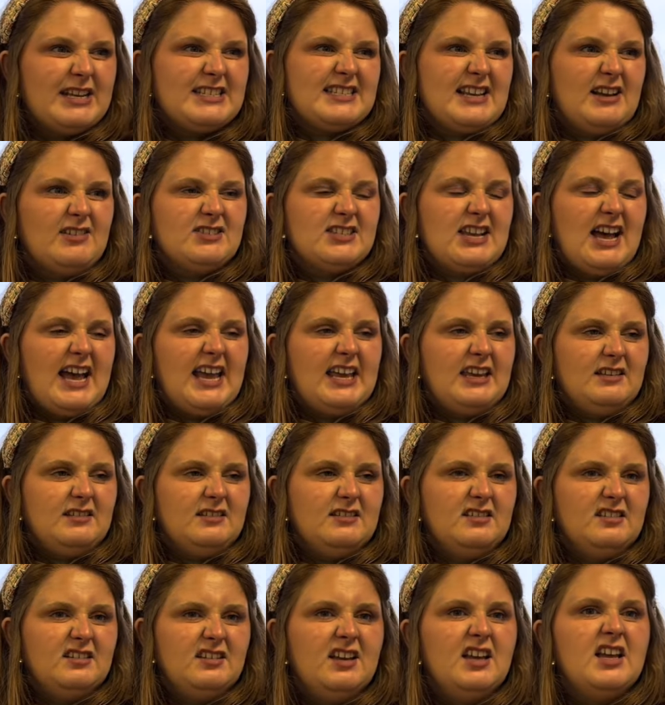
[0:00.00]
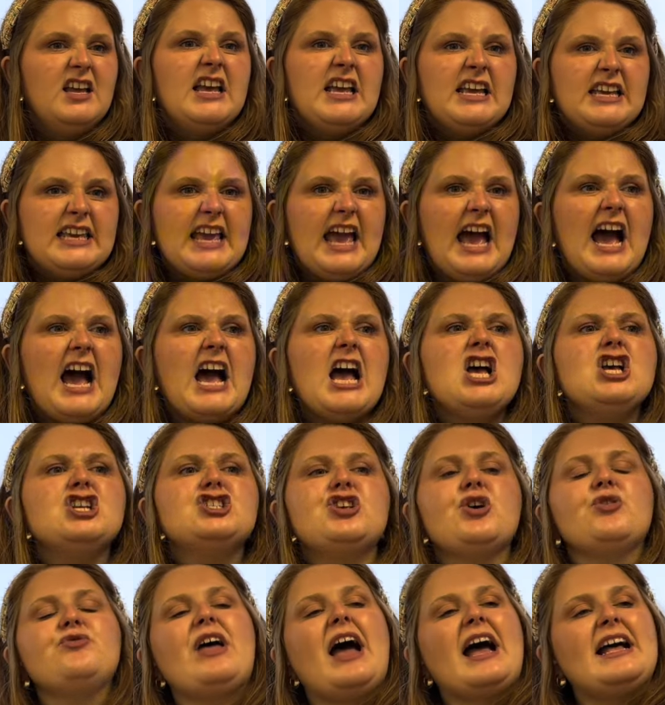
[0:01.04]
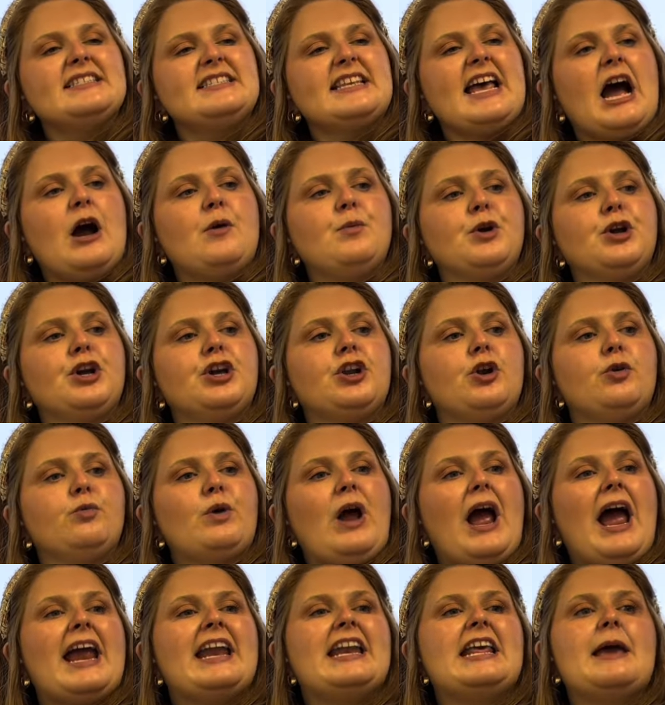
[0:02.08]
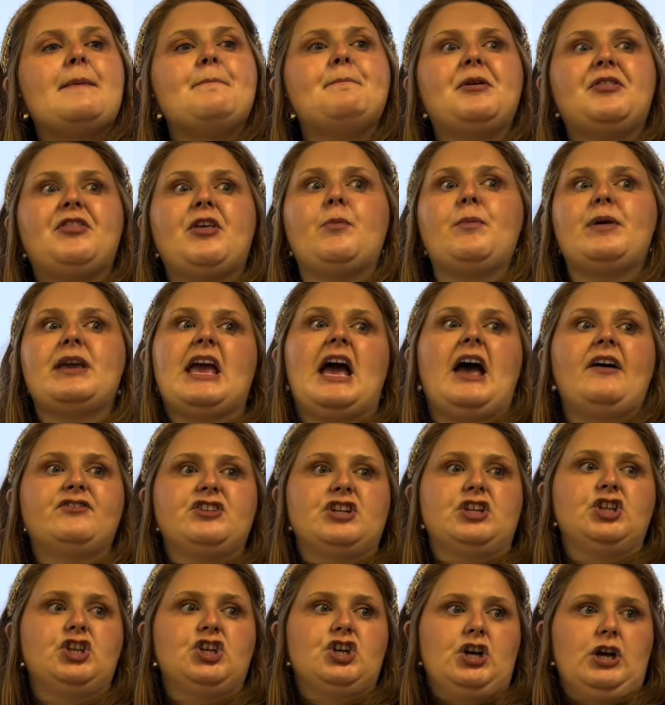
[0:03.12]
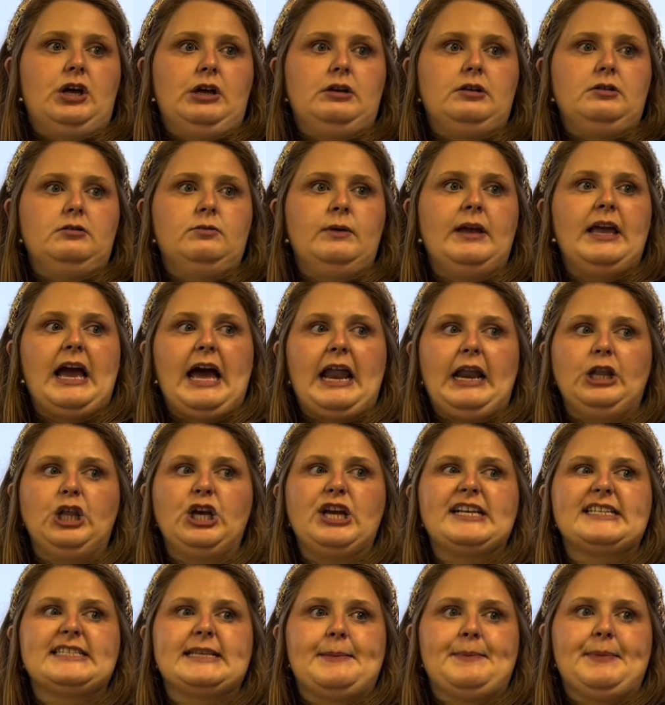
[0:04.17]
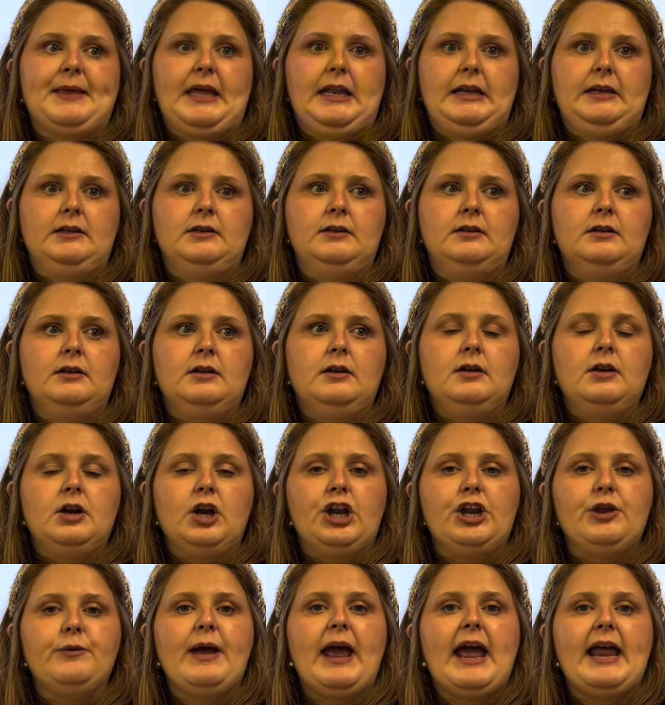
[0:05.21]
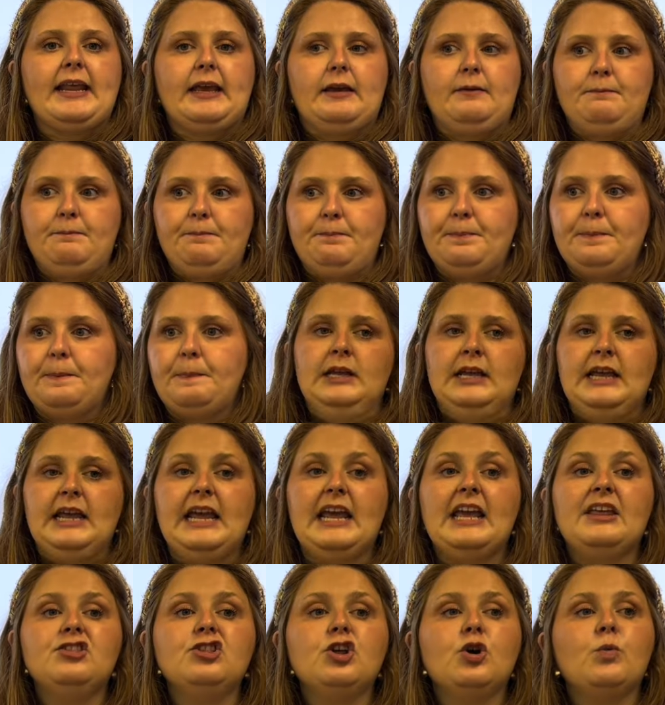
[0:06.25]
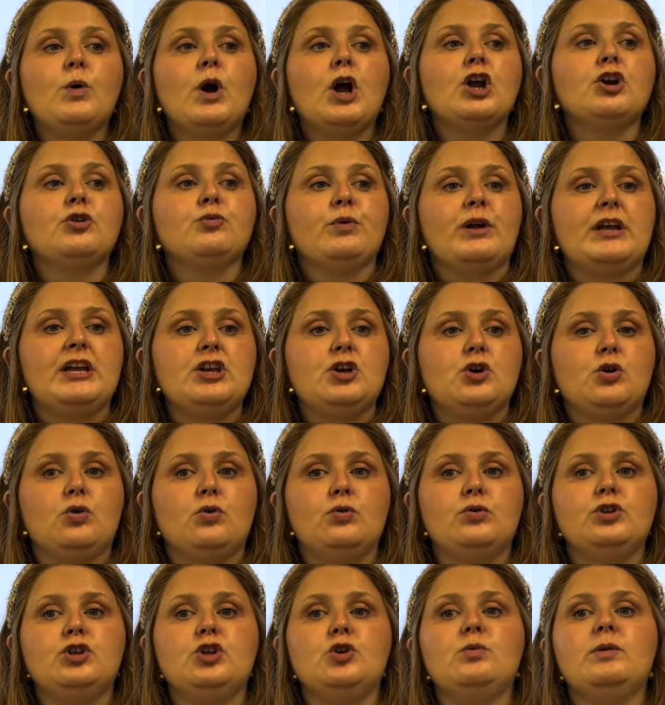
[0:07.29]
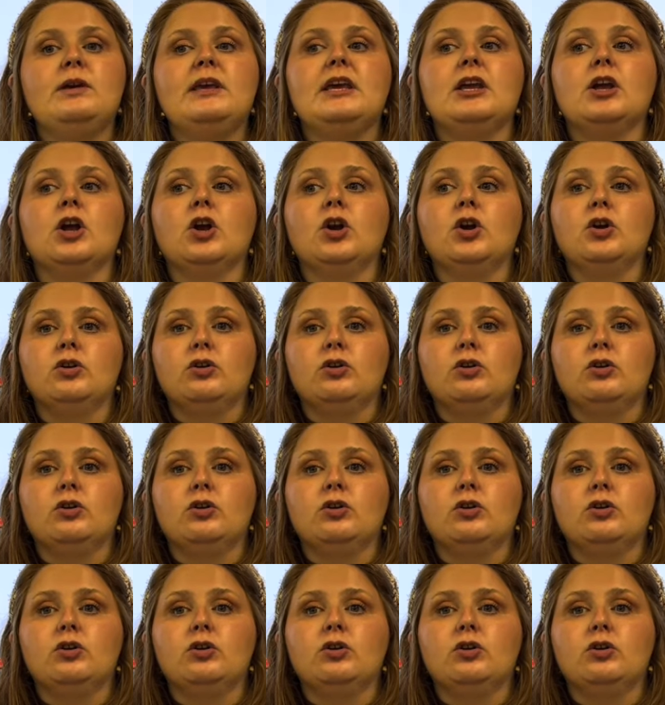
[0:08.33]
it sounds like? Yeah? So that's how we're going to write it, but then we have to look. We got to look at something. Are you ready? In the word wrinkle, you hear